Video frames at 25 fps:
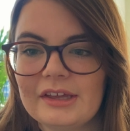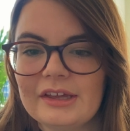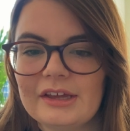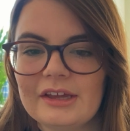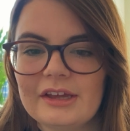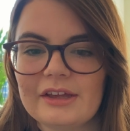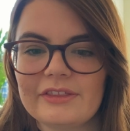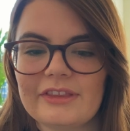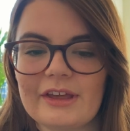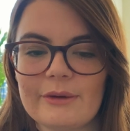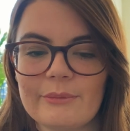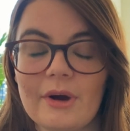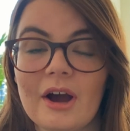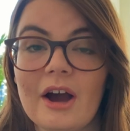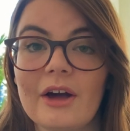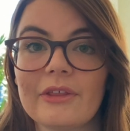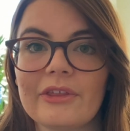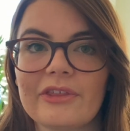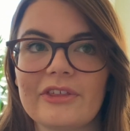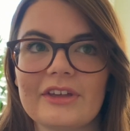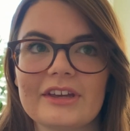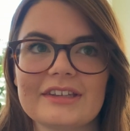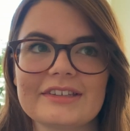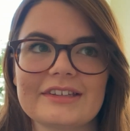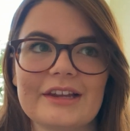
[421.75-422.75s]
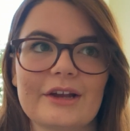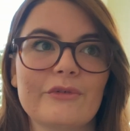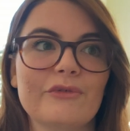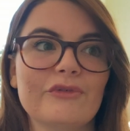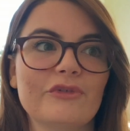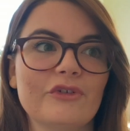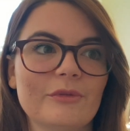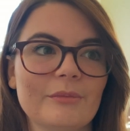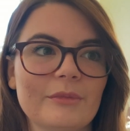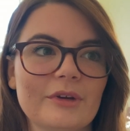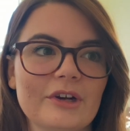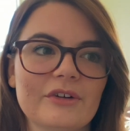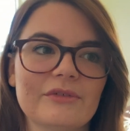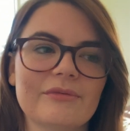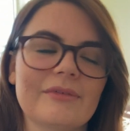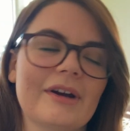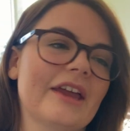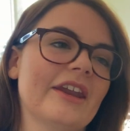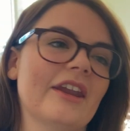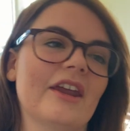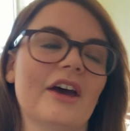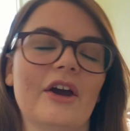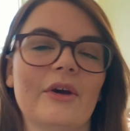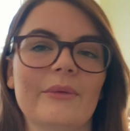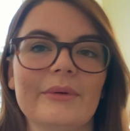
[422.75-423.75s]
there were other things like Formula
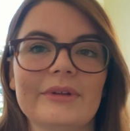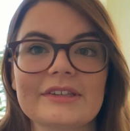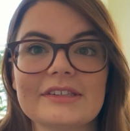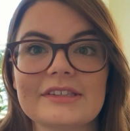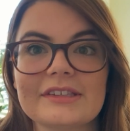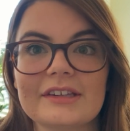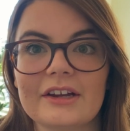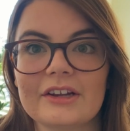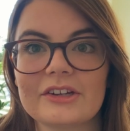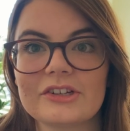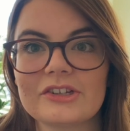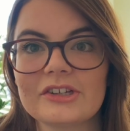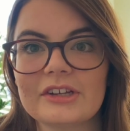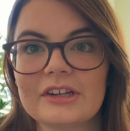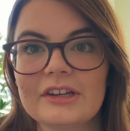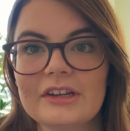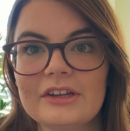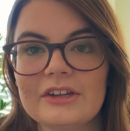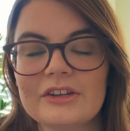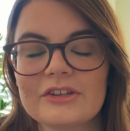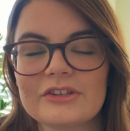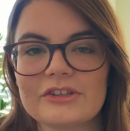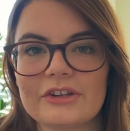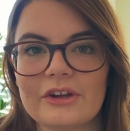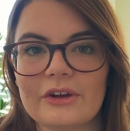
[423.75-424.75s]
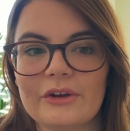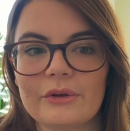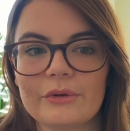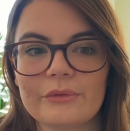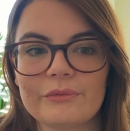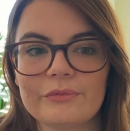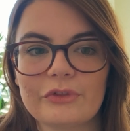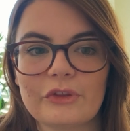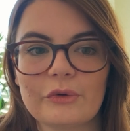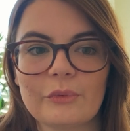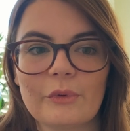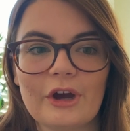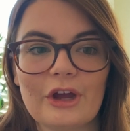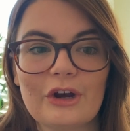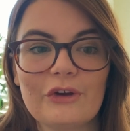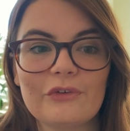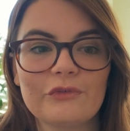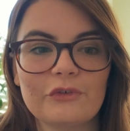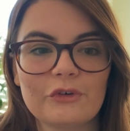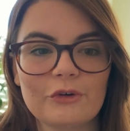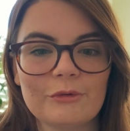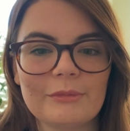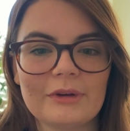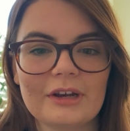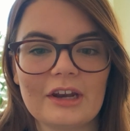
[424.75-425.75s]
Renault and such. So the word
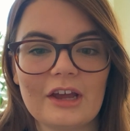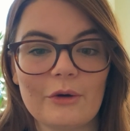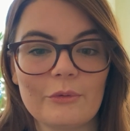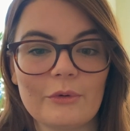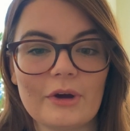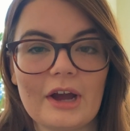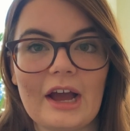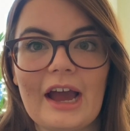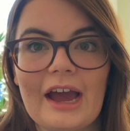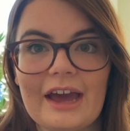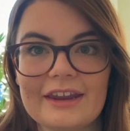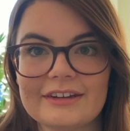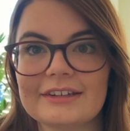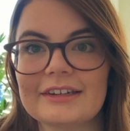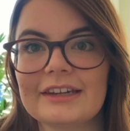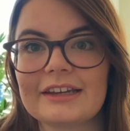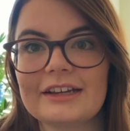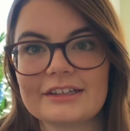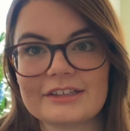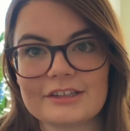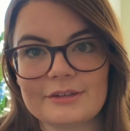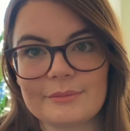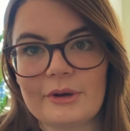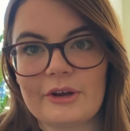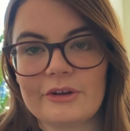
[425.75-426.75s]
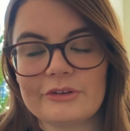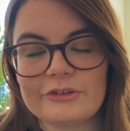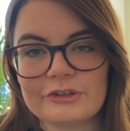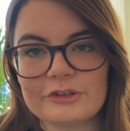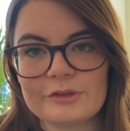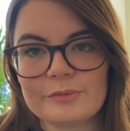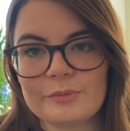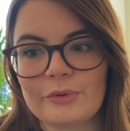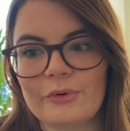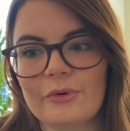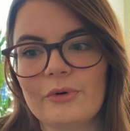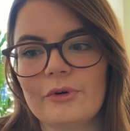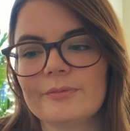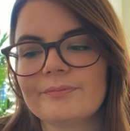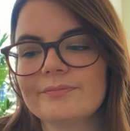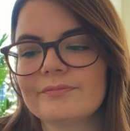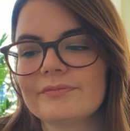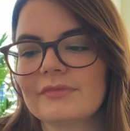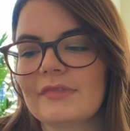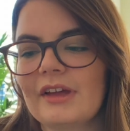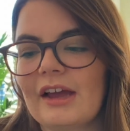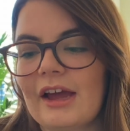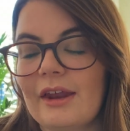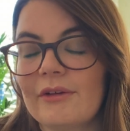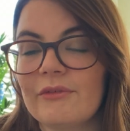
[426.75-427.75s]
Formula had a link to motorsport,
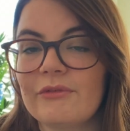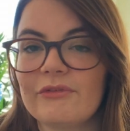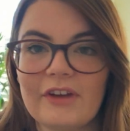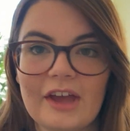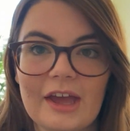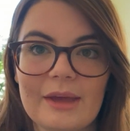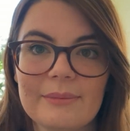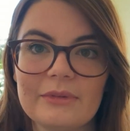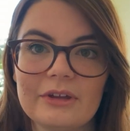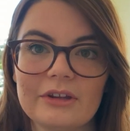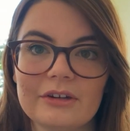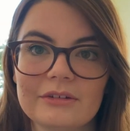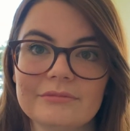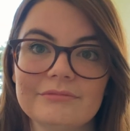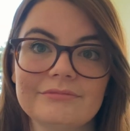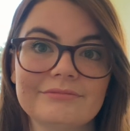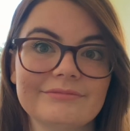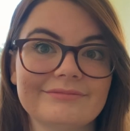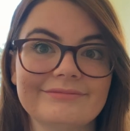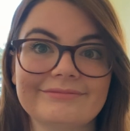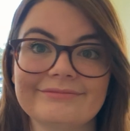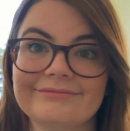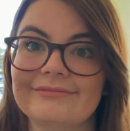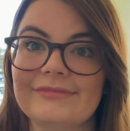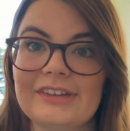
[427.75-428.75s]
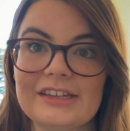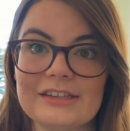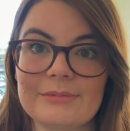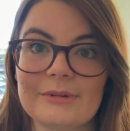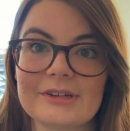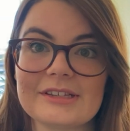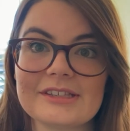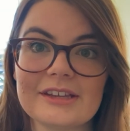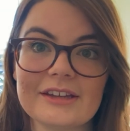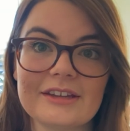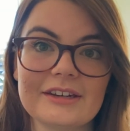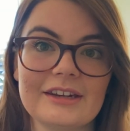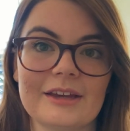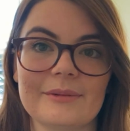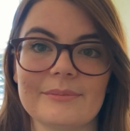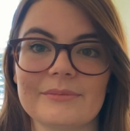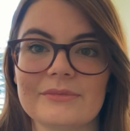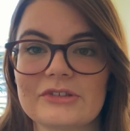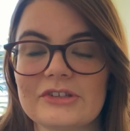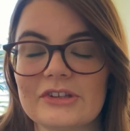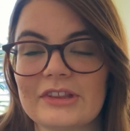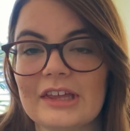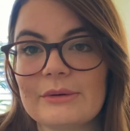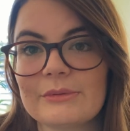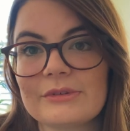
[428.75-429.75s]
and Fairman is my surname. So
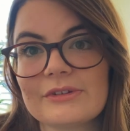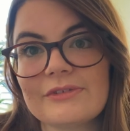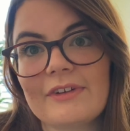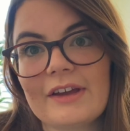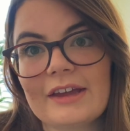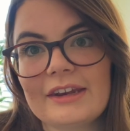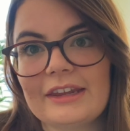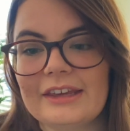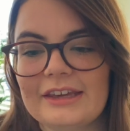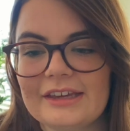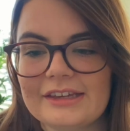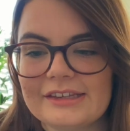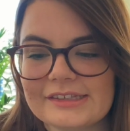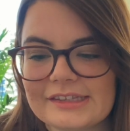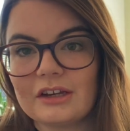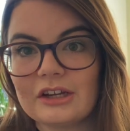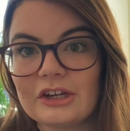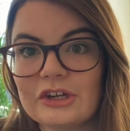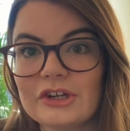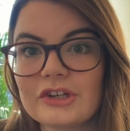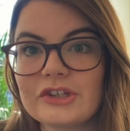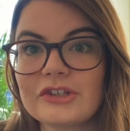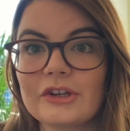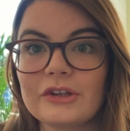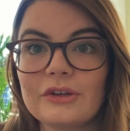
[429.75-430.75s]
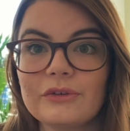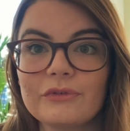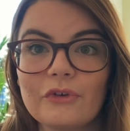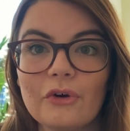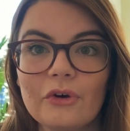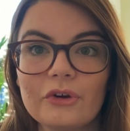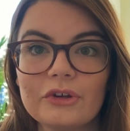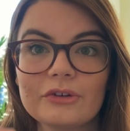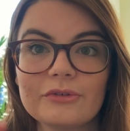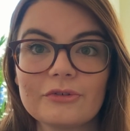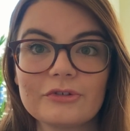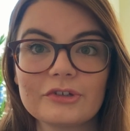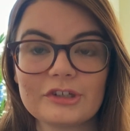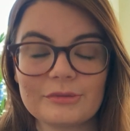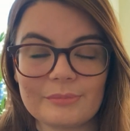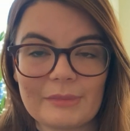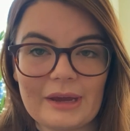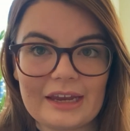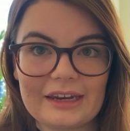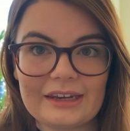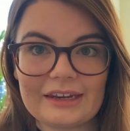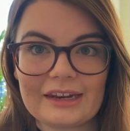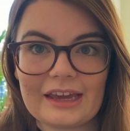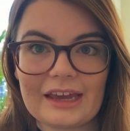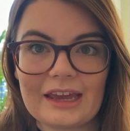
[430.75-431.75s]
that was fairly easy. So you've got your domain
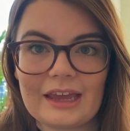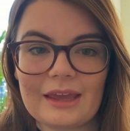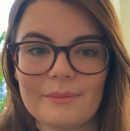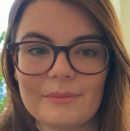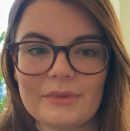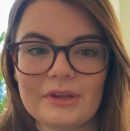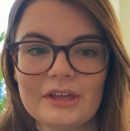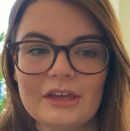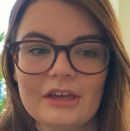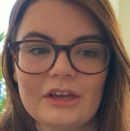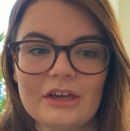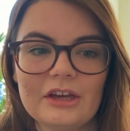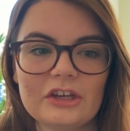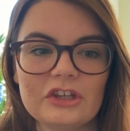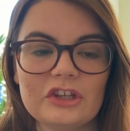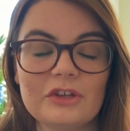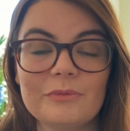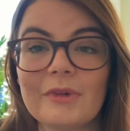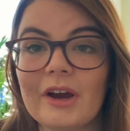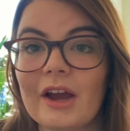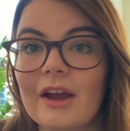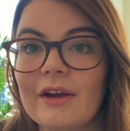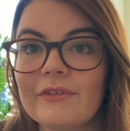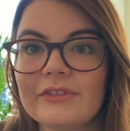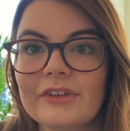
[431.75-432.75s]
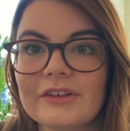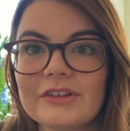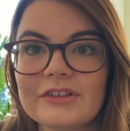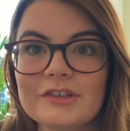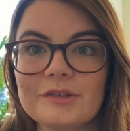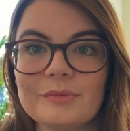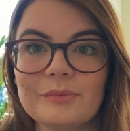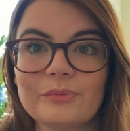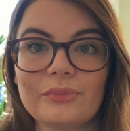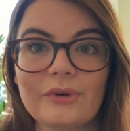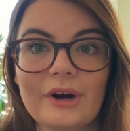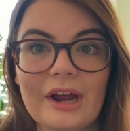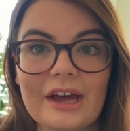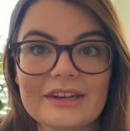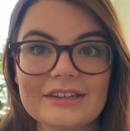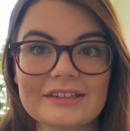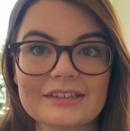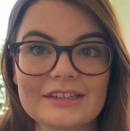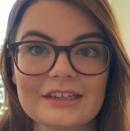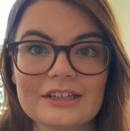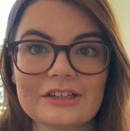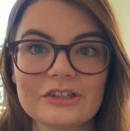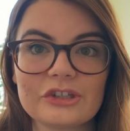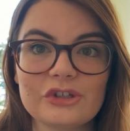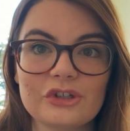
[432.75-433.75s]
name, you might have done some branding
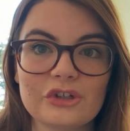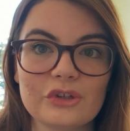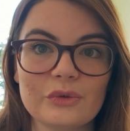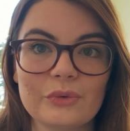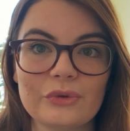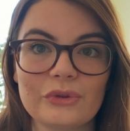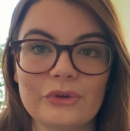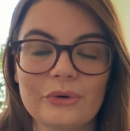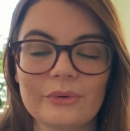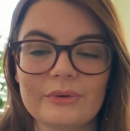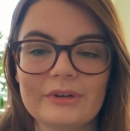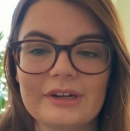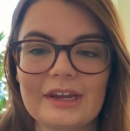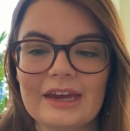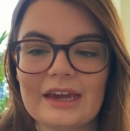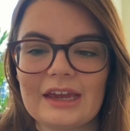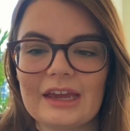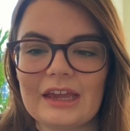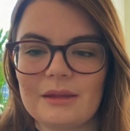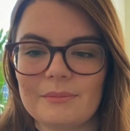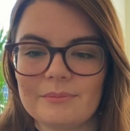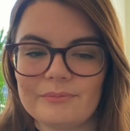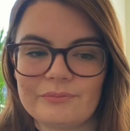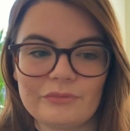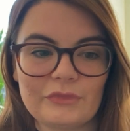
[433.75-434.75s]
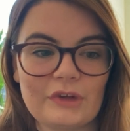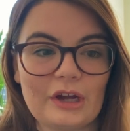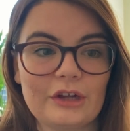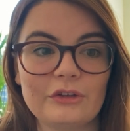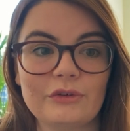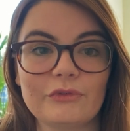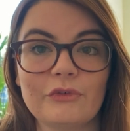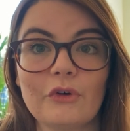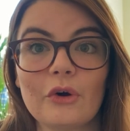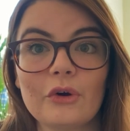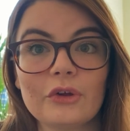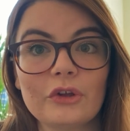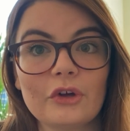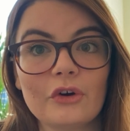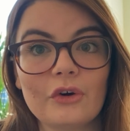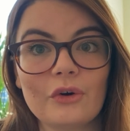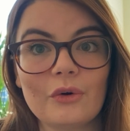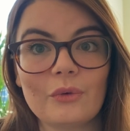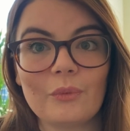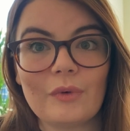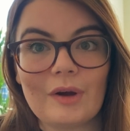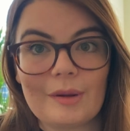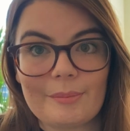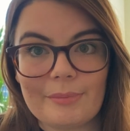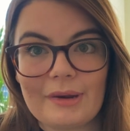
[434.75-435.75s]
to do with your name, and you've got your
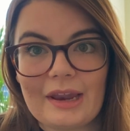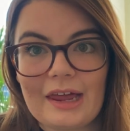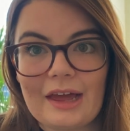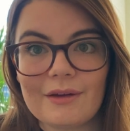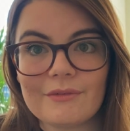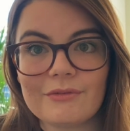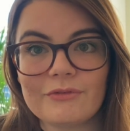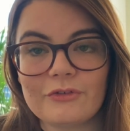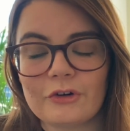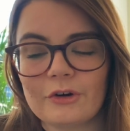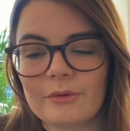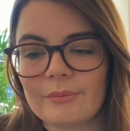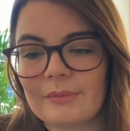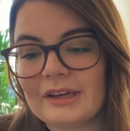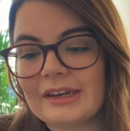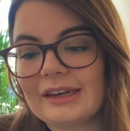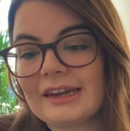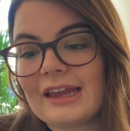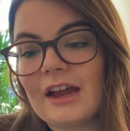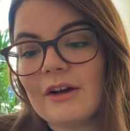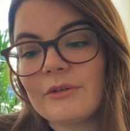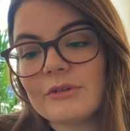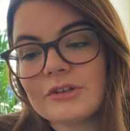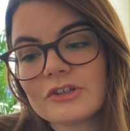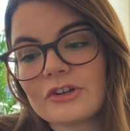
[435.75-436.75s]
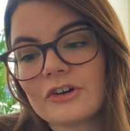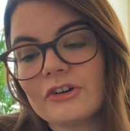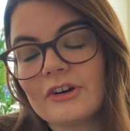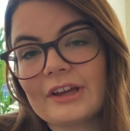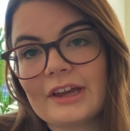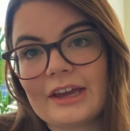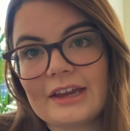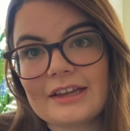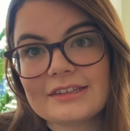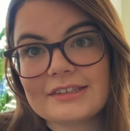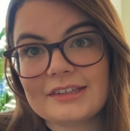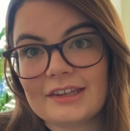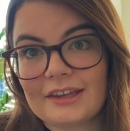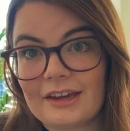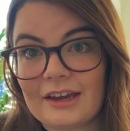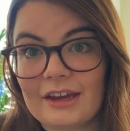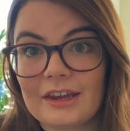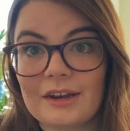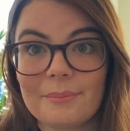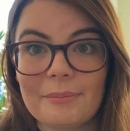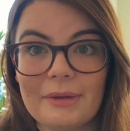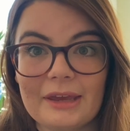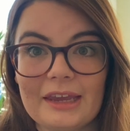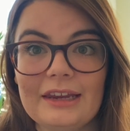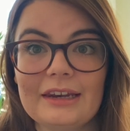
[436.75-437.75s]
web platform. Now is creating an
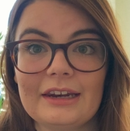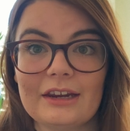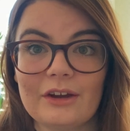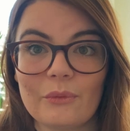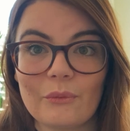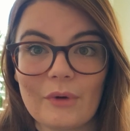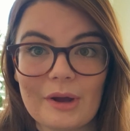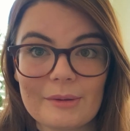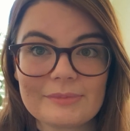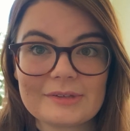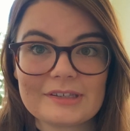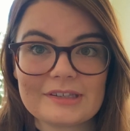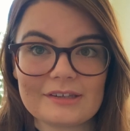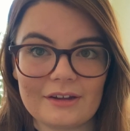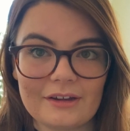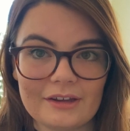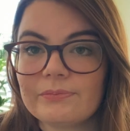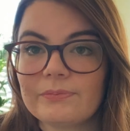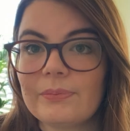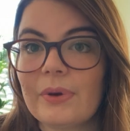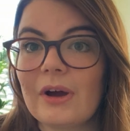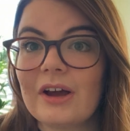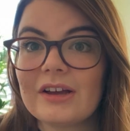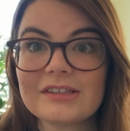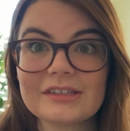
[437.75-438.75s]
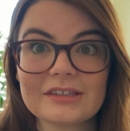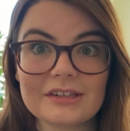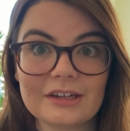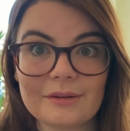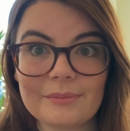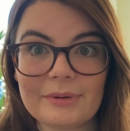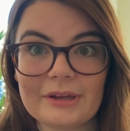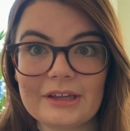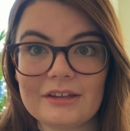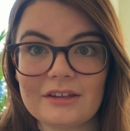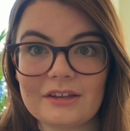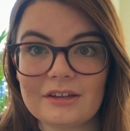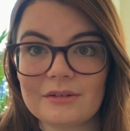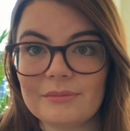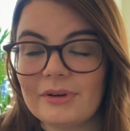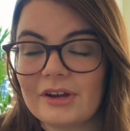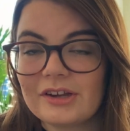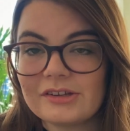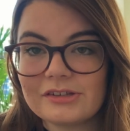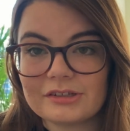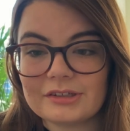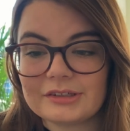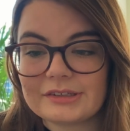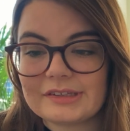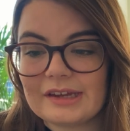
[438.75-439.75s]
appealing website. Personal opinion, personal
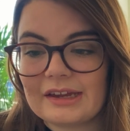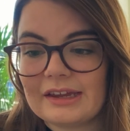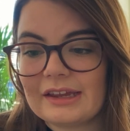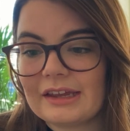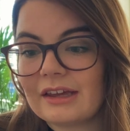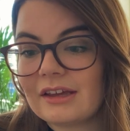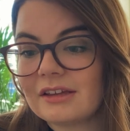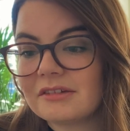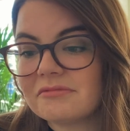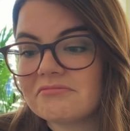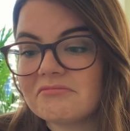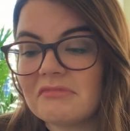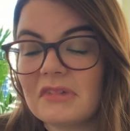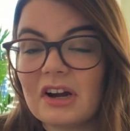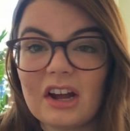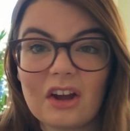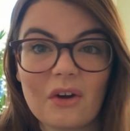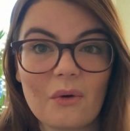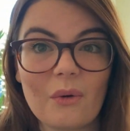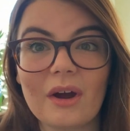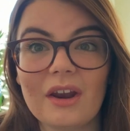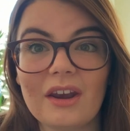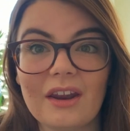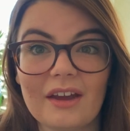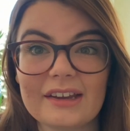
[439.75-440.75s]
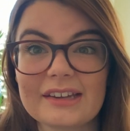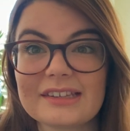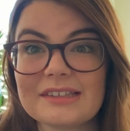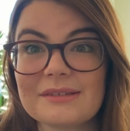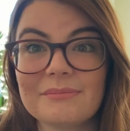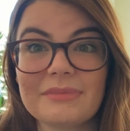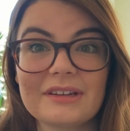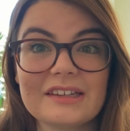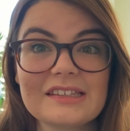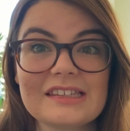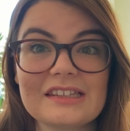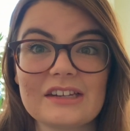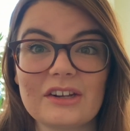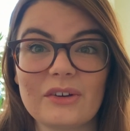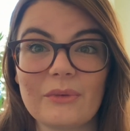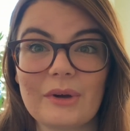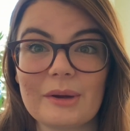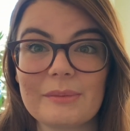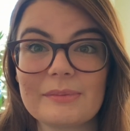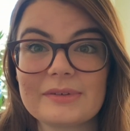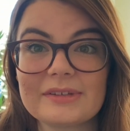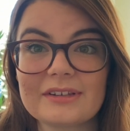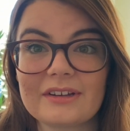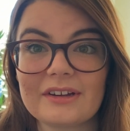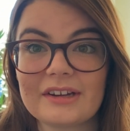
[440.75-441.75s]
take, I quite like simplistic
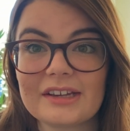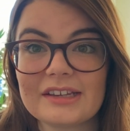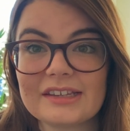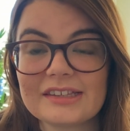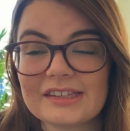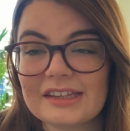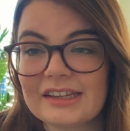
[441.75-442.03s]
websites.